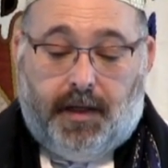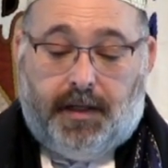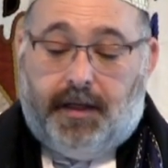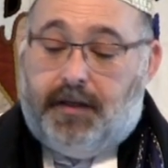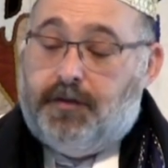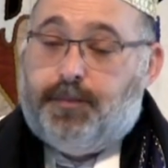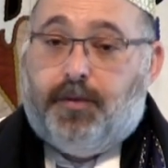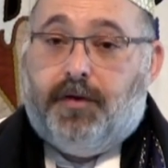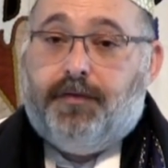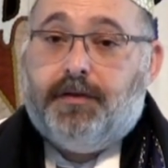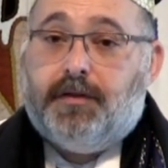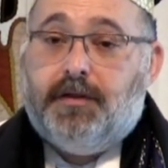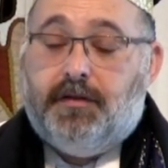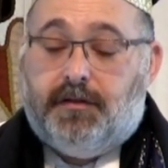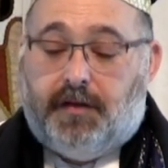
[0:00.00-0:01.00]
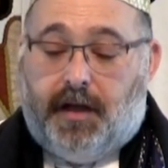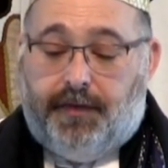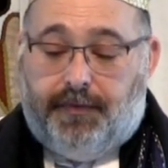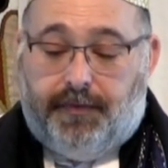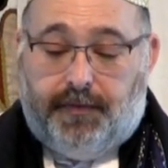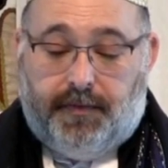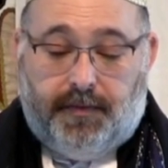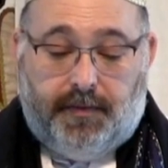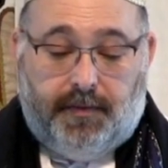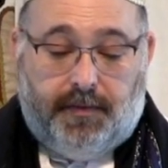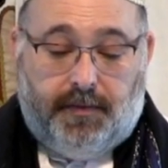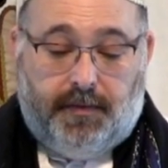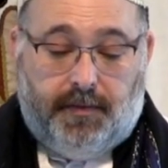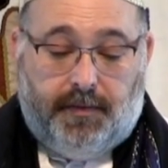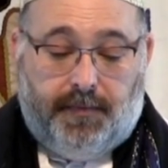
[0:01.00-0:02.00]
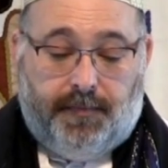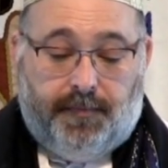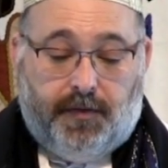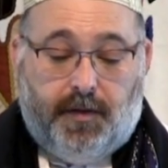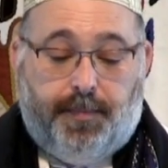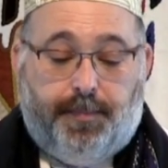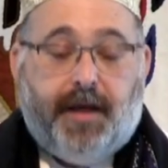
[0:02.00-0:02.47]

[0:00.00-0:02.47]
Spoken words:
and it is perfectly safe. The